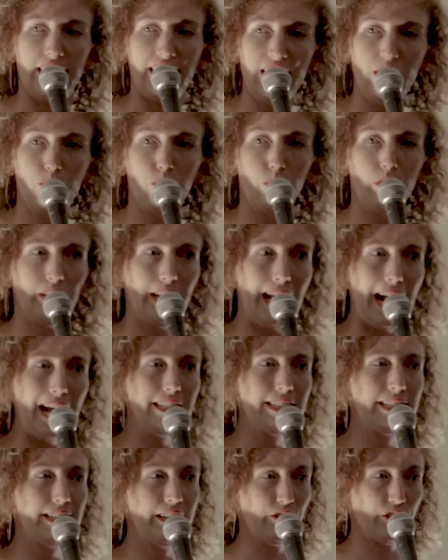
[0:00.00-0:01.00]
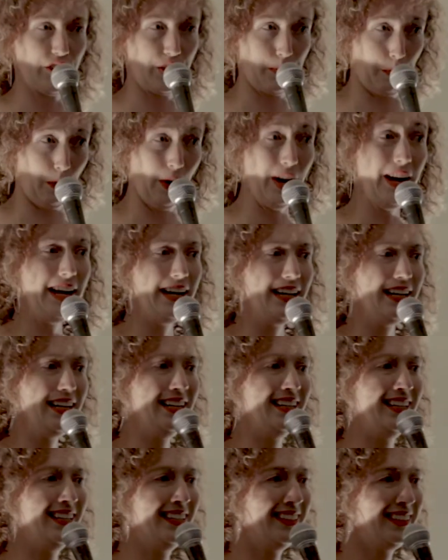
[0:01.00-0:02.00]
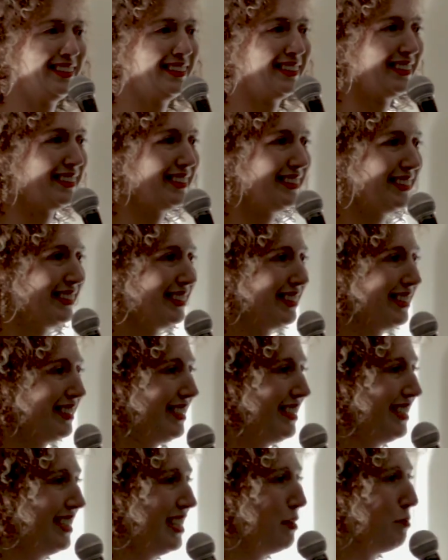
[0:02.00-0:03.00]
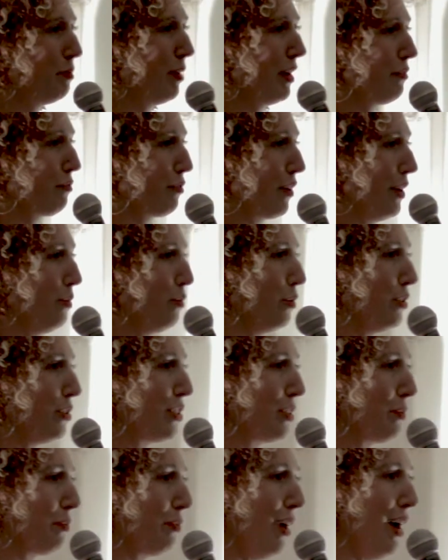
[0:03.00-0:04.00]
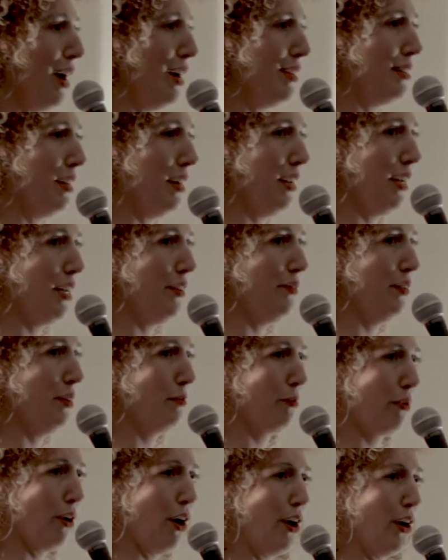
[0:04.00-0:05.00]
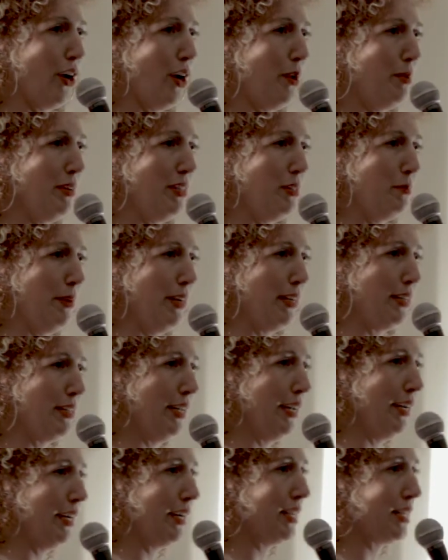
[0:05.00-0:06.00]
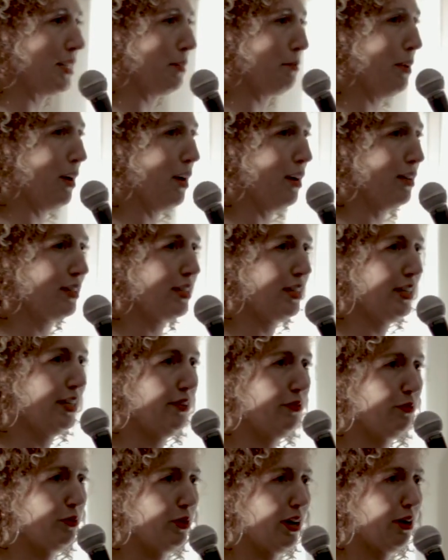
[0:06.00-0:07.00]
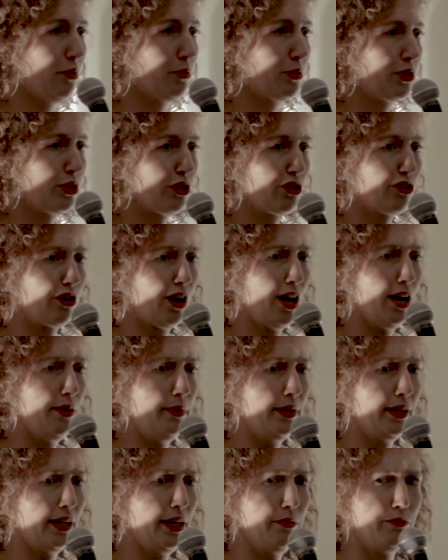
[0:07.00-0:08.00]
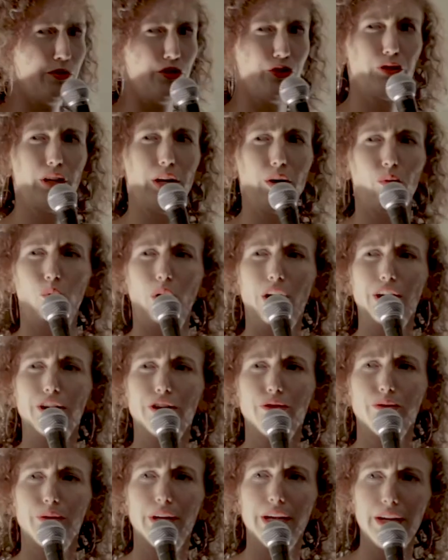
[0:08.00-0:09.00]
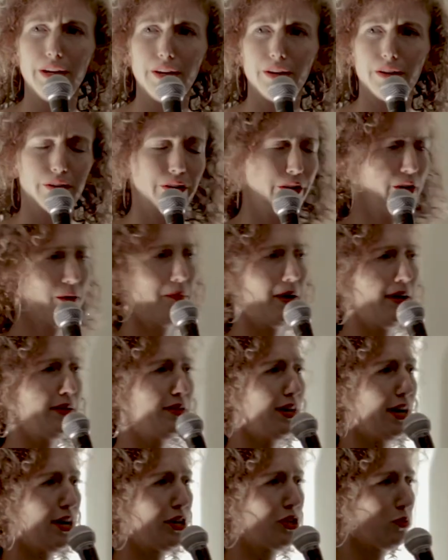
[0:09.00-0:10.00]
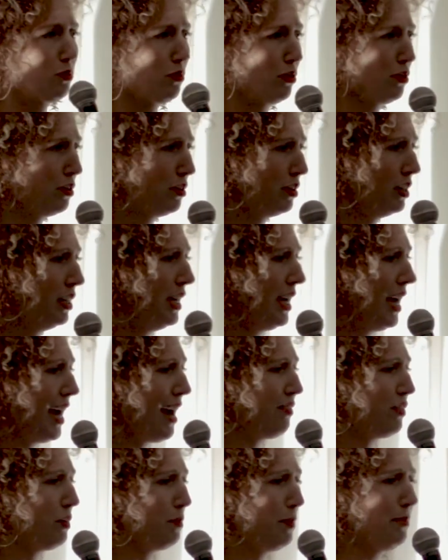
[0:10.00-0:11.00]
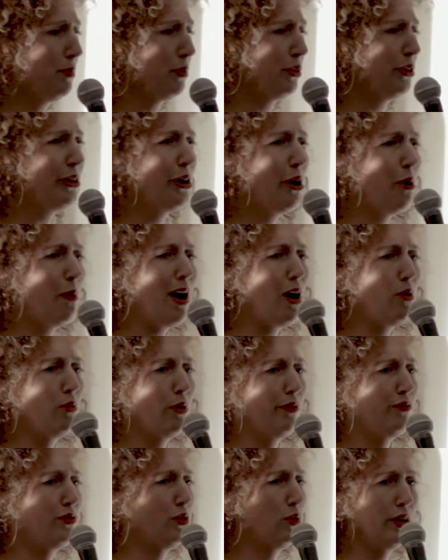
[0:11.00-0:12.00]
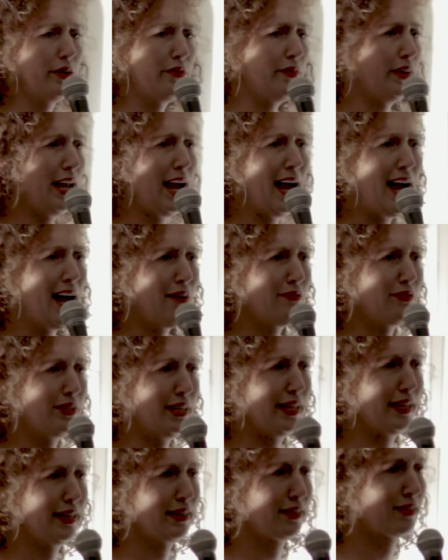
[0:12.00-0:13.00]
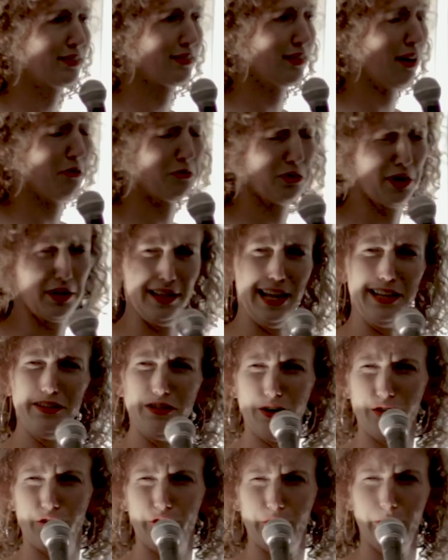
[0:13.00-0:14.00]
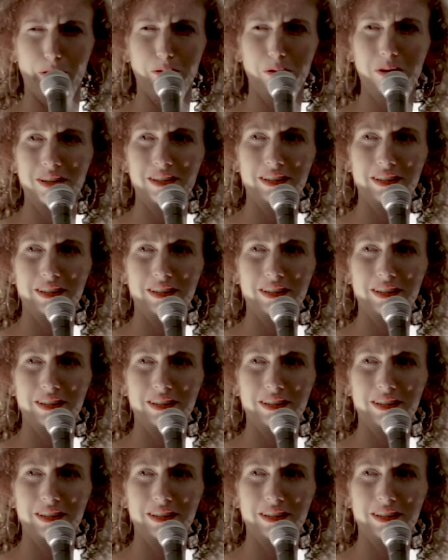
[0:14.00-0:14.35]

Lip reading: think we'll last till spring. My friend was surprised that I even brought up his big dick as a positive when I was describing him. She was like, "Why do you care? You're bisexual. Half the people you go out with don't even have dicks." I was like, "That's not true."